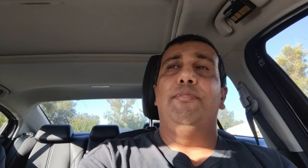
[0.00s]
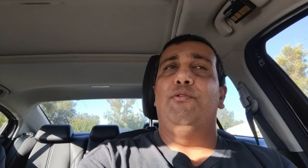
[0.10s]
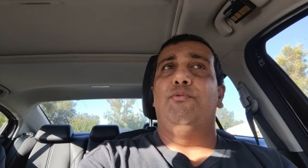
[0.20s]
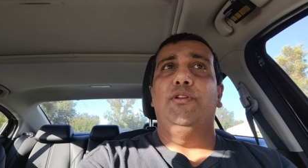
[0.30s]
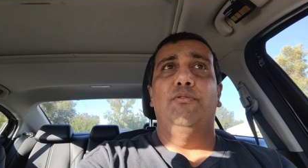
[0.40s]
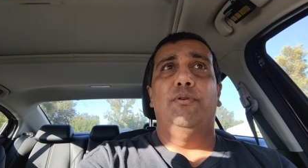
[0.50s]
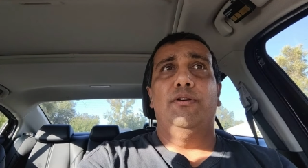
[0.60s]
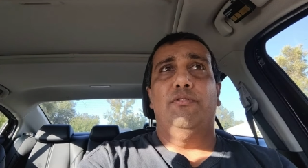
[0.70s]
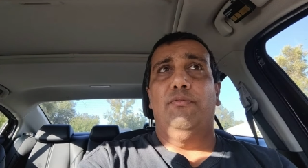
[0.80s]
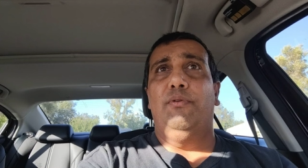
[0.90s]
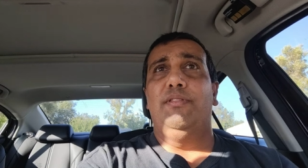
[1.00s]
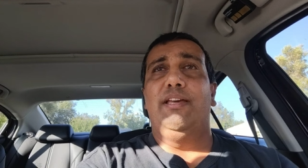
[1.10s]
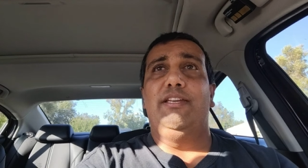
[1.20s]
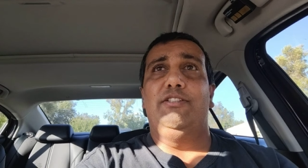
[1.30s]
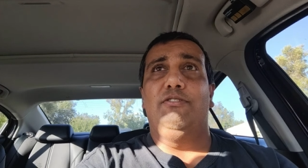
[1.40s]
the real one or the one
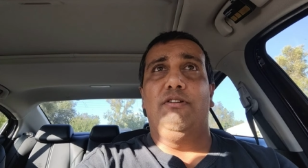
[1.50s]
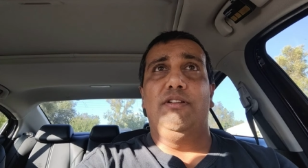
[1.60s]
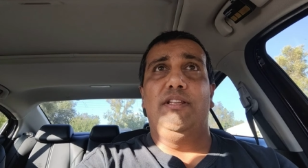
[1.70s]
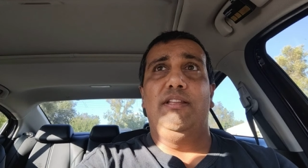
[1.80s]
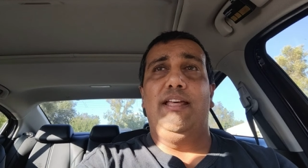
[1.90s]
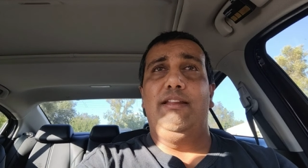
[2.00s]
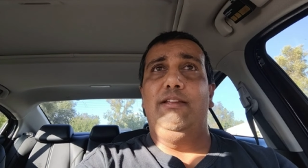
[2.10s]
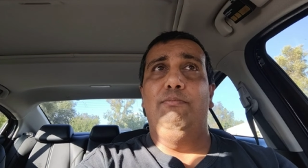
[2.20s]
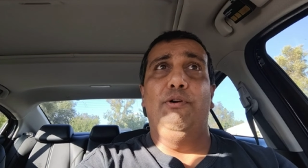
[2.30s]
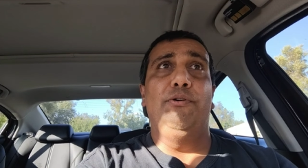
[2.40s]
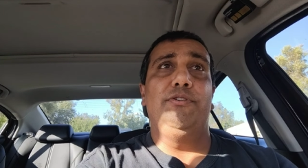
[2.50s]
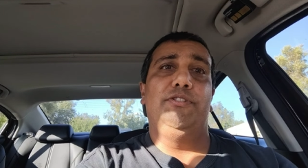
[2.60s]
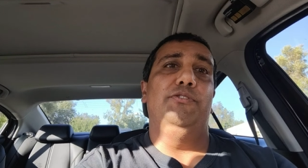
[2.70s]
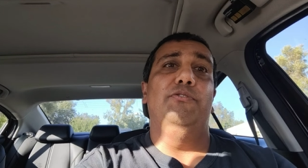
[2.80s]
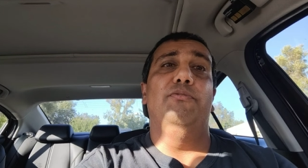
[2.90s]
that he started in that he broke
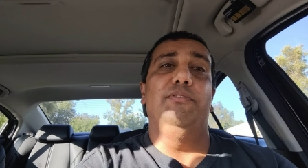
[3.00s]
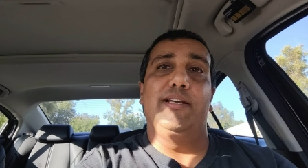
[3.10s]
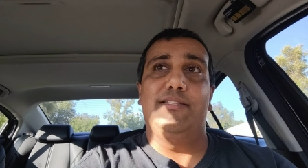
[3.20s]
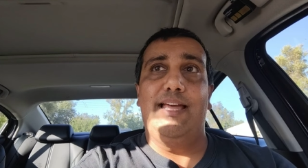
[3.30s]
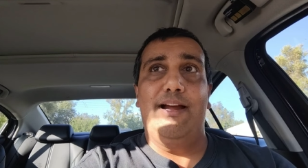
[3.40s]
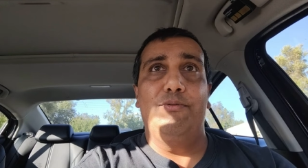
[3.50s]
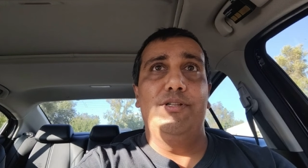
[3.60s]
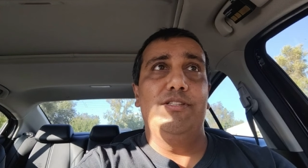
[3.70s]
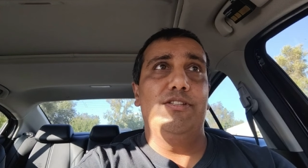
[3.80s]
to fix that one.